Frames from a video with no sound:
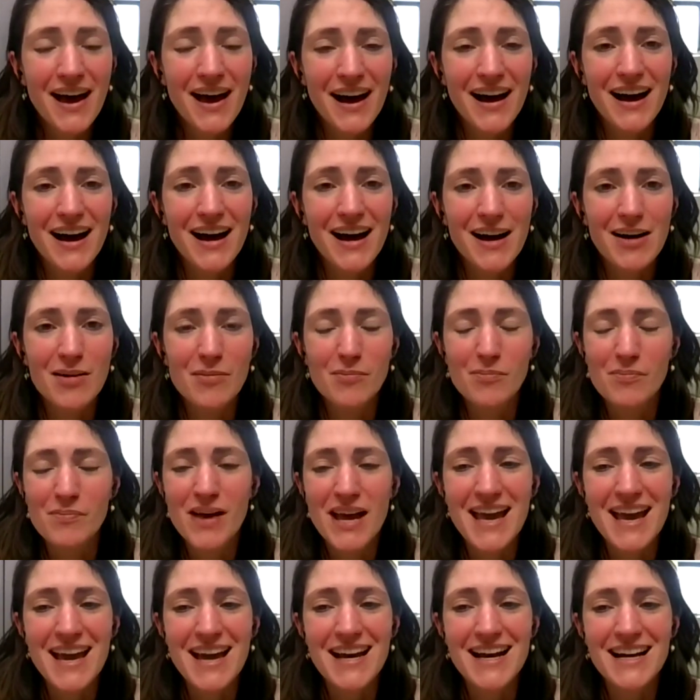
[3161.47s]

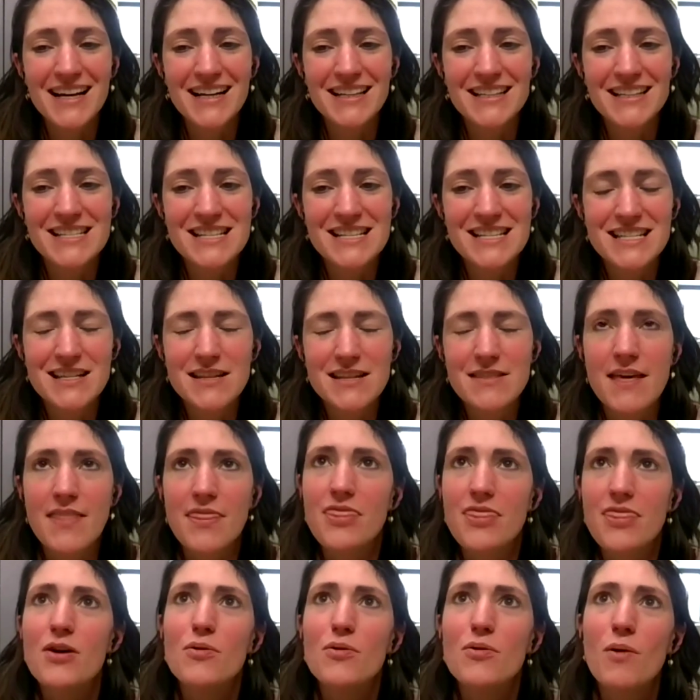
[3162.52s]
And
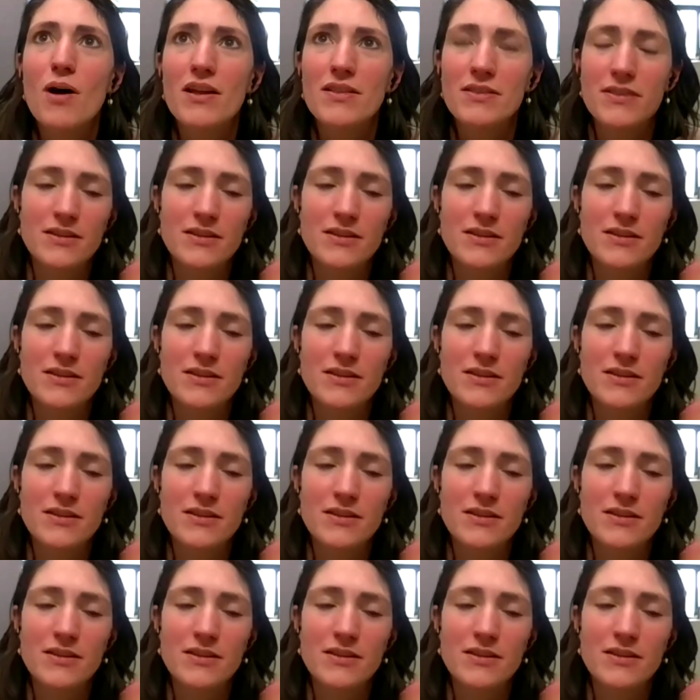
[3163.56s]
then so